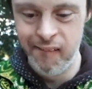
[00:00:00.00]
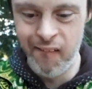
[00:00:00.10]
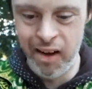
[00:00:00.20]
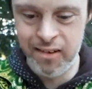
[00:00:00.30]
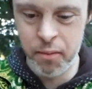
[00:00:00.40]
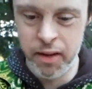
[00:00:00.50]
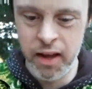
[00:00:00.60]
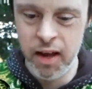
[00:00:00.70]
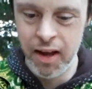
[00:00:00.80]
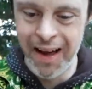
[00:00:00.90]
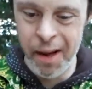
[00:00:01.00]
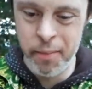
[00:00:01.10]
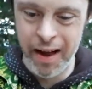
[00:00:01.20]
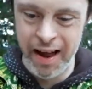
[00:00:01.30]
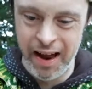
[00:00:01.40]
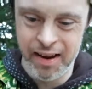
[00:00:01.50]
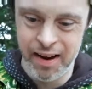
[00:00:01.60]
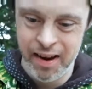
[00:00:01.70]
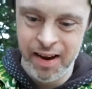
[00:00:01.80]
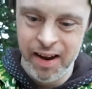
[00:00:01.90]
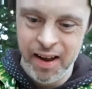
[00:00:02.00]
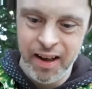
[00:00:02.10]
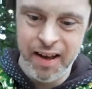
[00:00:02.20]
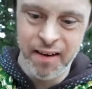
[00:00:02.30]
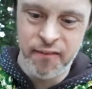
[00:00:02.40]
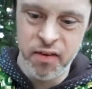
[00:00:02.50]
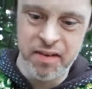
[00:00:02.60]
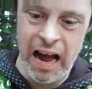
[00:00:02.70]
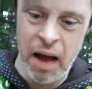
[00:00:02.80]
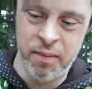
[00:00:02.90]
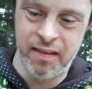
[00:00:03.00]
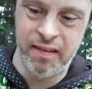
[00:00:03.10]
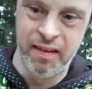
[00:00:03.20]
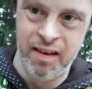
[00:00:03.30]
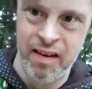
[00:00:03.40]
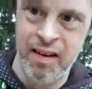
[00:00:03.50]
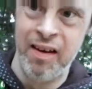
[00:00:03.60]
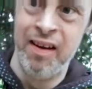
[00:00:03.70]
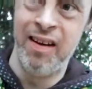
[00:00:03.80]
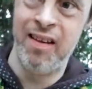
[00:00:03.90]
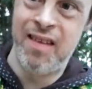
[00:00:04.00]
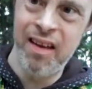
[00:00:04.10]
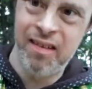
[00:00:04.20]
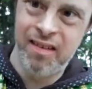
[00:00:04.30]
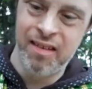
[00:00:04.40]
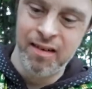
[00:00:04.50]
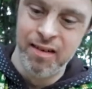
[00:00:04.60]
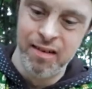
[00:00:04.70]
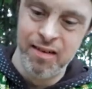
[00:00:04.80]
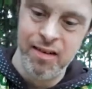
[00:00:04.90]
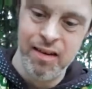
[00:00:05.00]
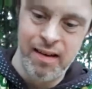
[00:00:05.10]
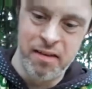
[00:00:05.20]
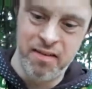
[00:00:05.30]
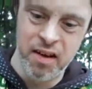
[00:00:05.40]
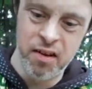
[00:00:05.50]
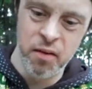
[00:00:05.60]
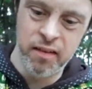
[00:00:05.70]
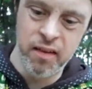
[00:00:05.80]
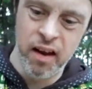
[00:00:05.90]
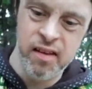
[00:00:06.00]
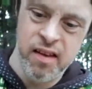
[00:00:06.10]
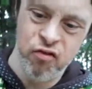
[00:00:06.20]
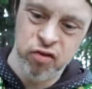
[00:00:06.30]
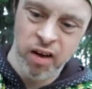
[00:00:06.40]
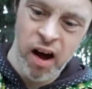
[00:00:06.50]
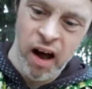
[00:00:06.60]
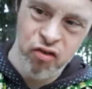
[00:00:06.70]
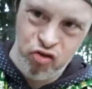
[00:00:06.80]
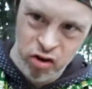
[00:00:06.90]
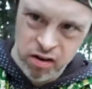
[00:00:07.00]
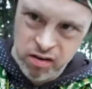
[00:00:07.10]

and simply cup your hand, give it a few taps like this. And what's gonna do is it's gonna dislodge